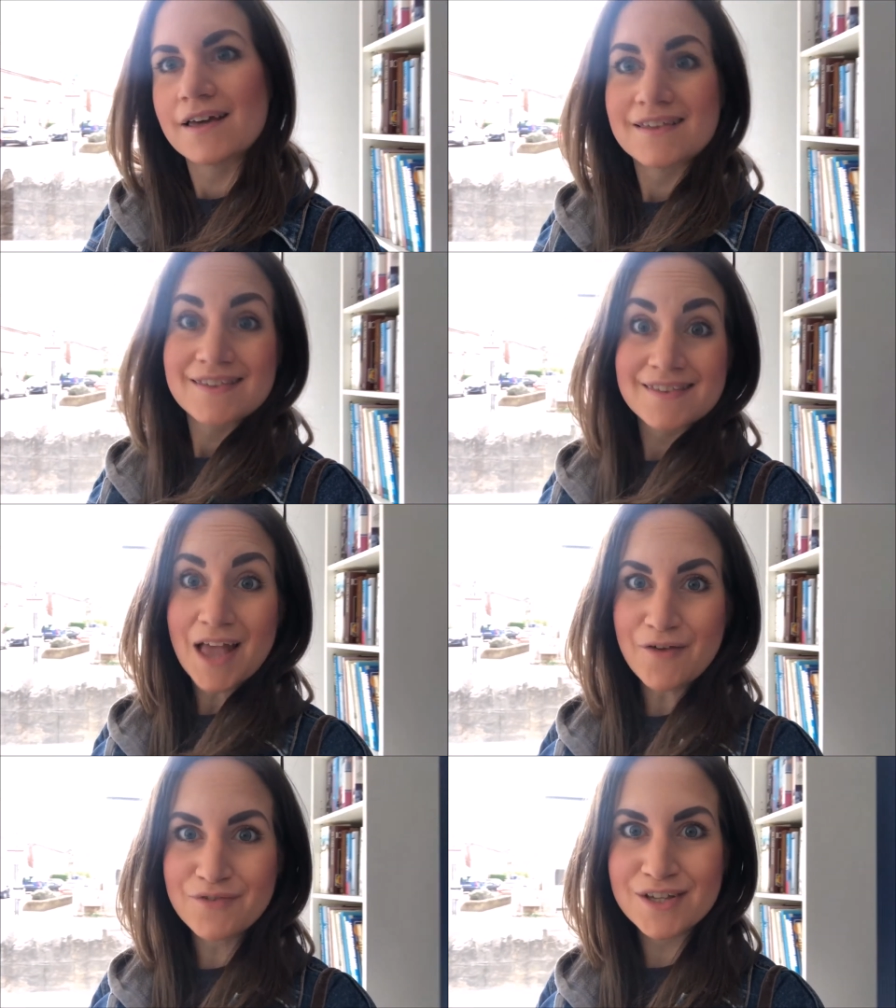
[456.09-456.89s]

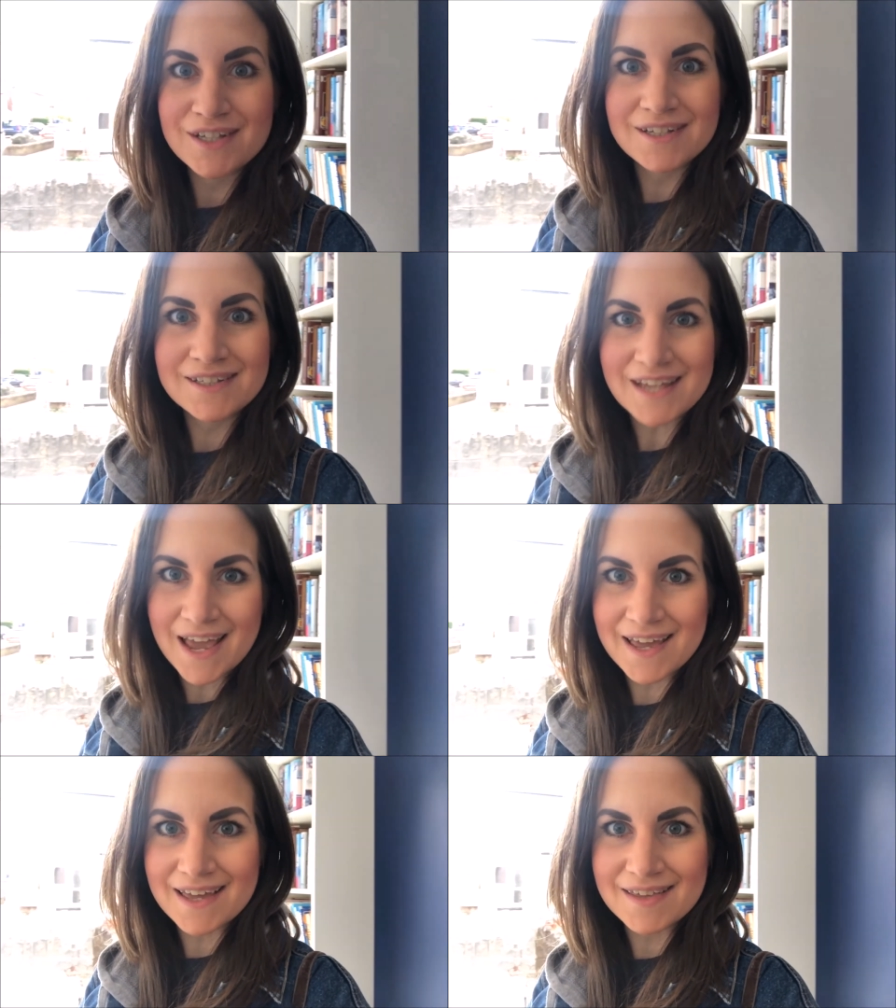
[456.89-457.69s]
7
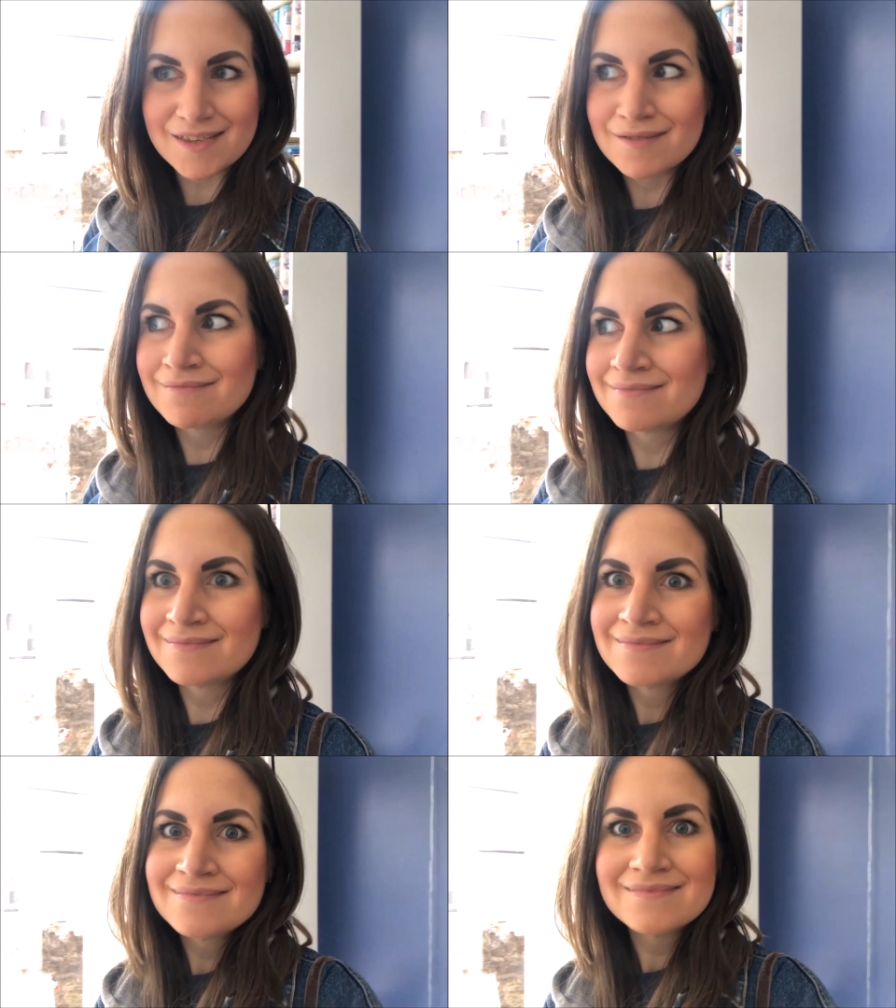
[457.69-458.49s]
days
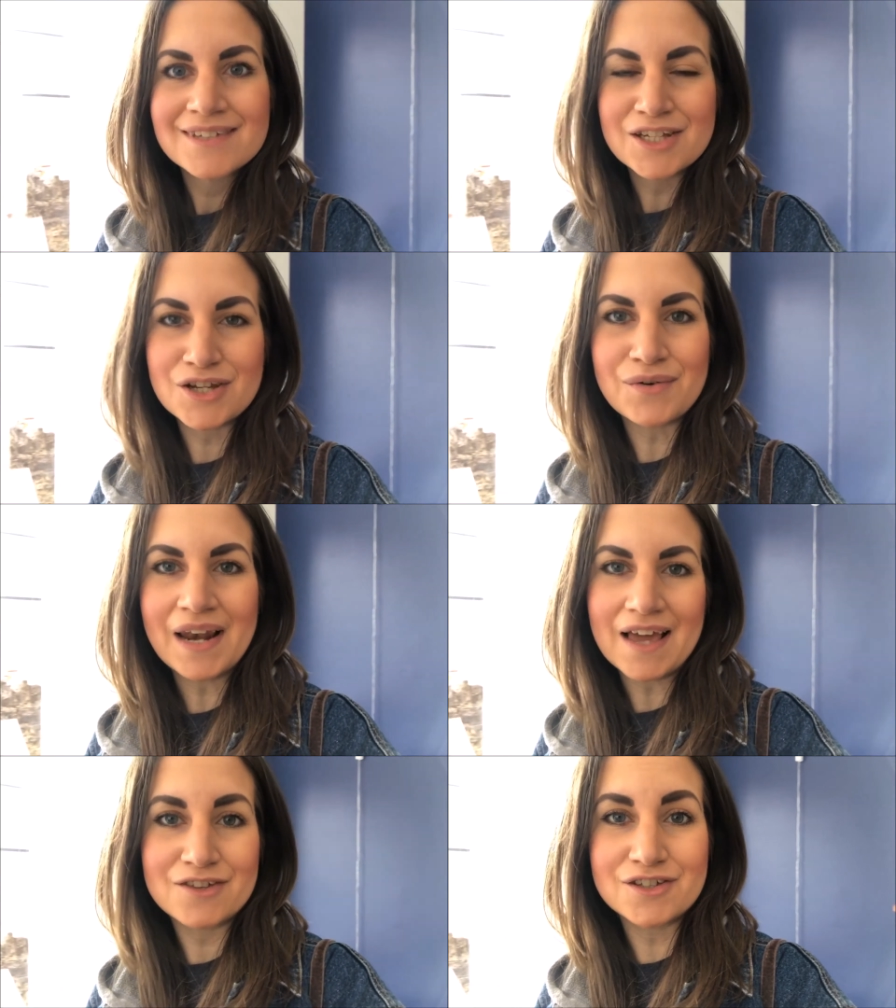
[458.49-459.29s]
until
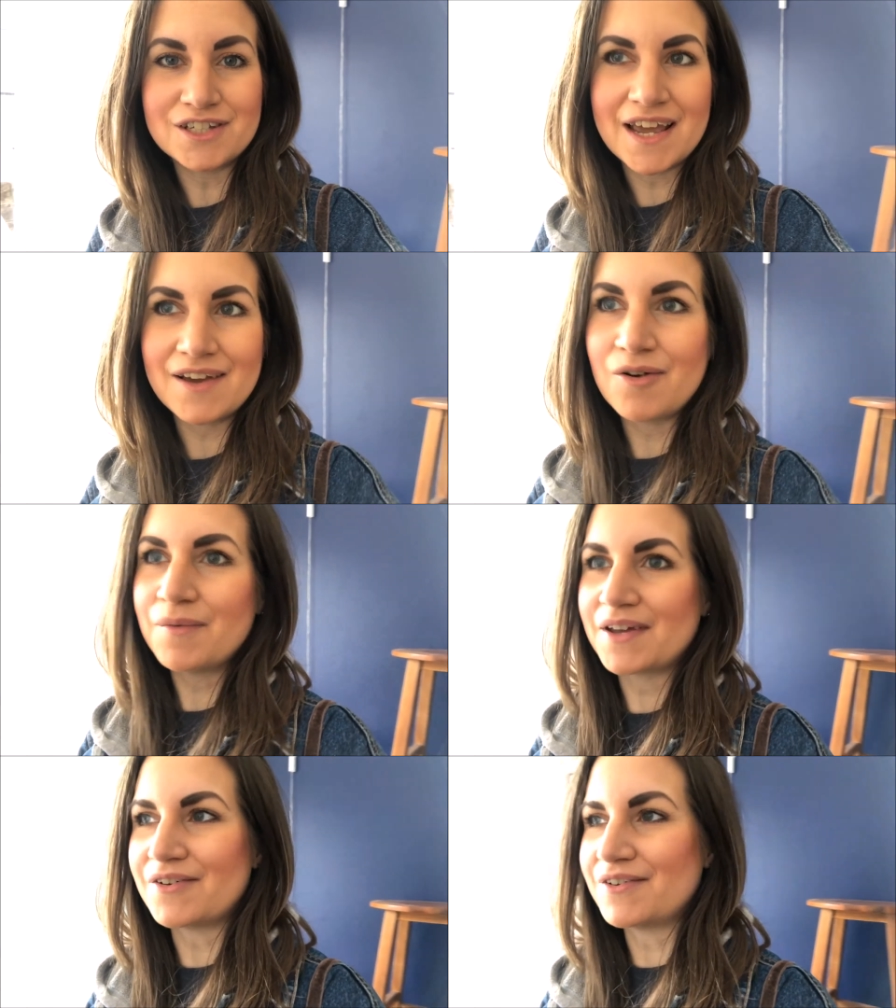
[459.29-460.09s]
election day. Oh
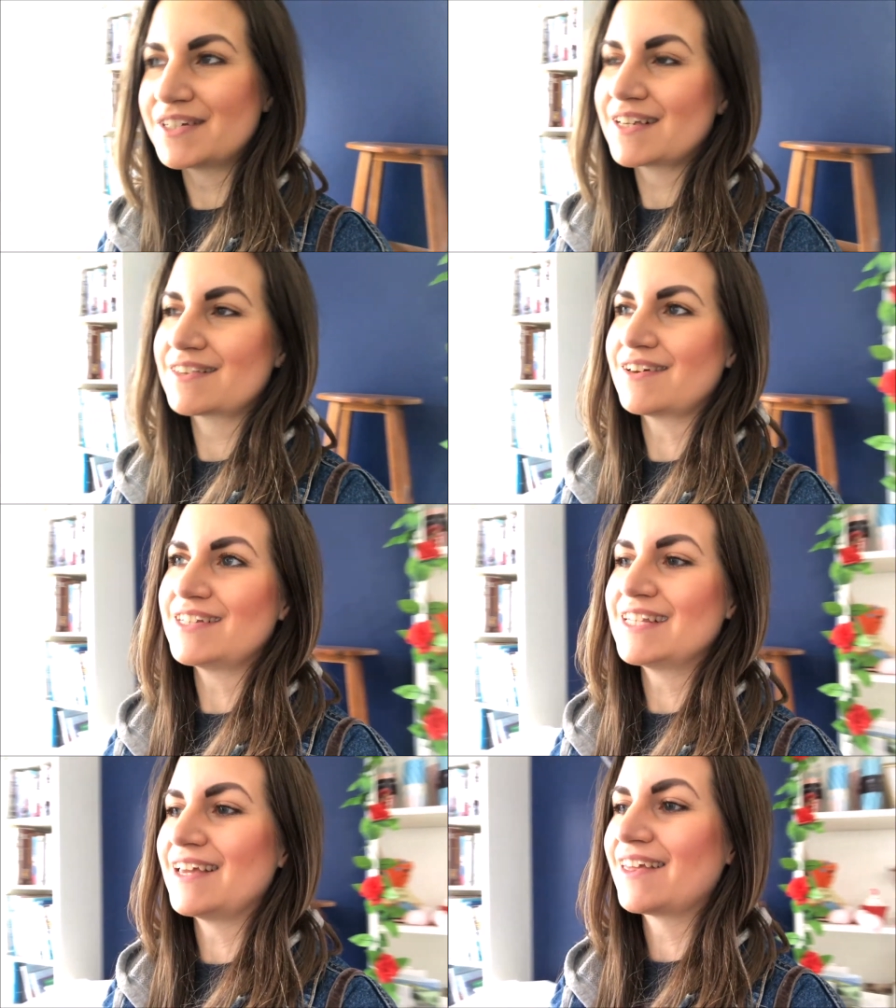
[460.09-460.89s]
my god,
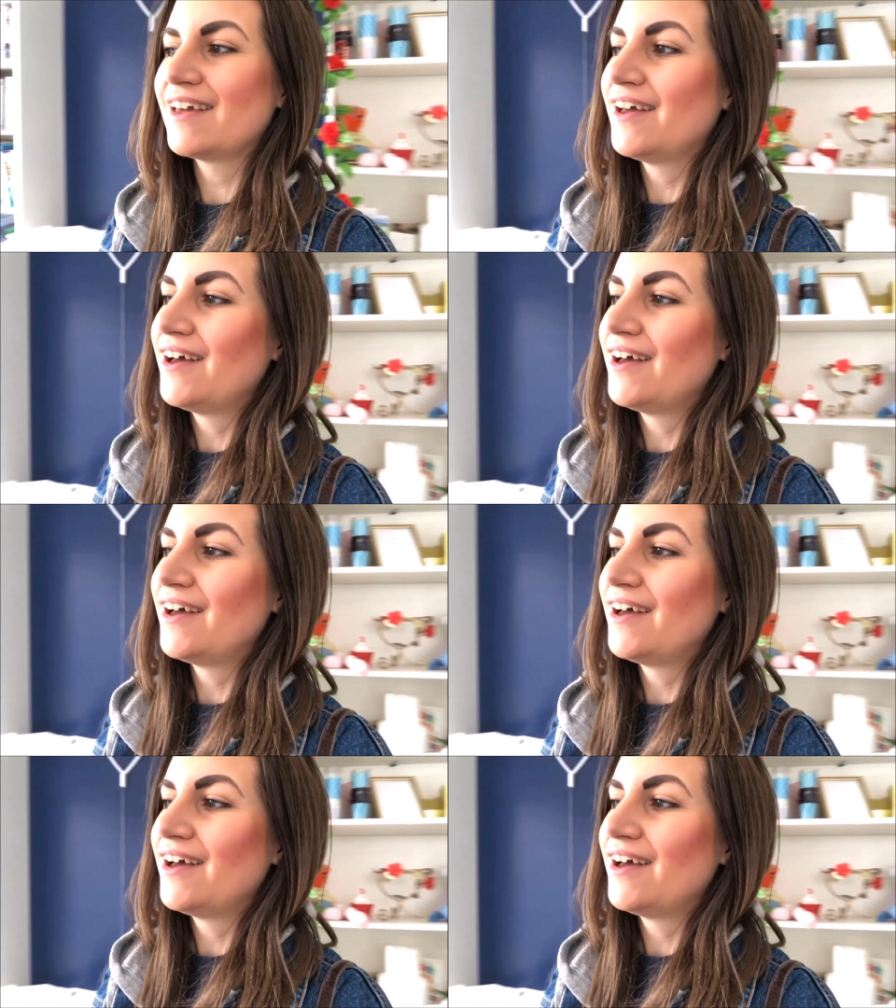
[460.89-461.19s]
exciting.